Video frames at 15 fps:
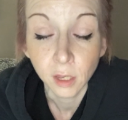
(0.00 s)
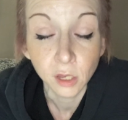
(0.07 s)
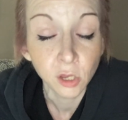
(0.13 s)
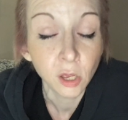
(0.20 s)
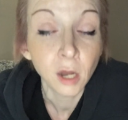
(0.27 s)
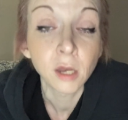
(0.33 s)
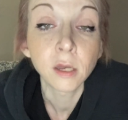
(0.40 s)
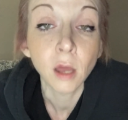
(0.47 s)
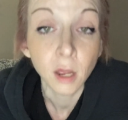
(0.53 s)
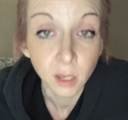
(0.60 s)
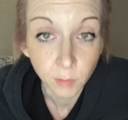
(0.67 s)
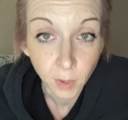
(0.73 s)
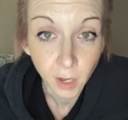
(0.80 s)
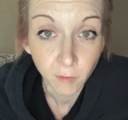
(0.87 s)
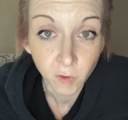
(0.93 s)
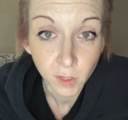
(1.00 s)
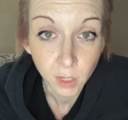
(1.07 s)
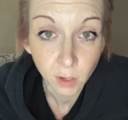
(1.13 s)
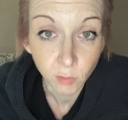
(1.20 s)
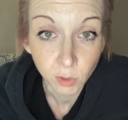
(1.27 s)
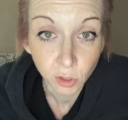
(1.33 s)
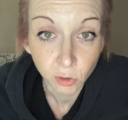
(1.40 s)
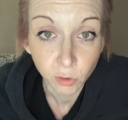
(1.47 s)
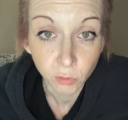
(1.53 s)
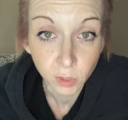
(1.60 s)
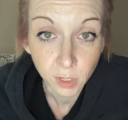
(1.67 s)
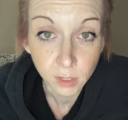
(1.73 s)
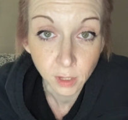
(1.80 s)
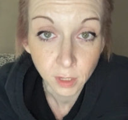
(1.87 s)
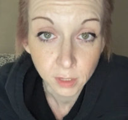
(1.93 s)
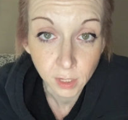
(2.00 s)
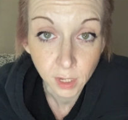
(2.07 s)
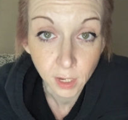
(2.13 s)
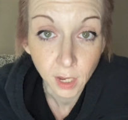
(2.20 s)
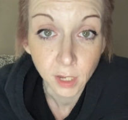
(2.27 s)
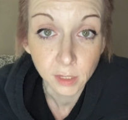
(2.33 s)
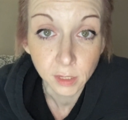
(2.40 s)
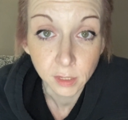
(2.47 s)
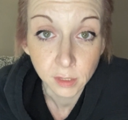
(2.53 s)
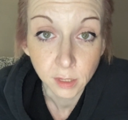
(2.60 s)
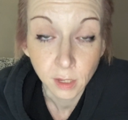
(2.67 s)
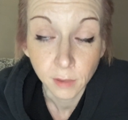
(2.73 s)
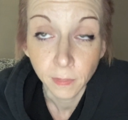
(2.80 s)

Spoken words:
you got to document everything when you're doing these custody cases,